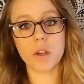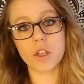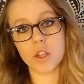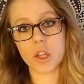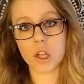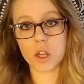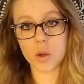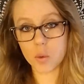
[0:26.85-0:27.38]
which
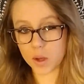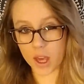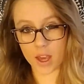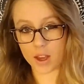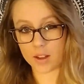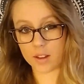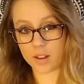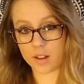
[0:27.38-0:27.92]
you
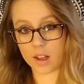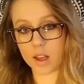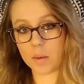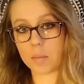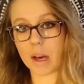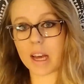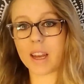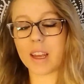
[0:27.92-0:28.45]
can't see,
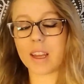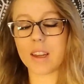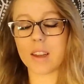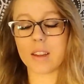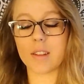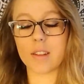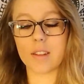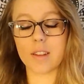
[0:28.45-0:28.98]
but it
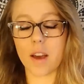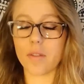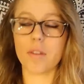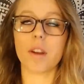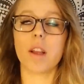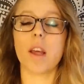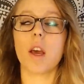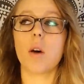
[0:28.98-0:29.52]
is
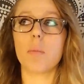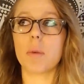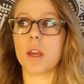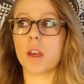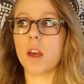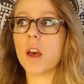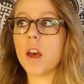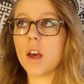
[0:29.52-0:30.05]
definitely
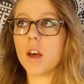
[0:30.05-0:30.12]
helping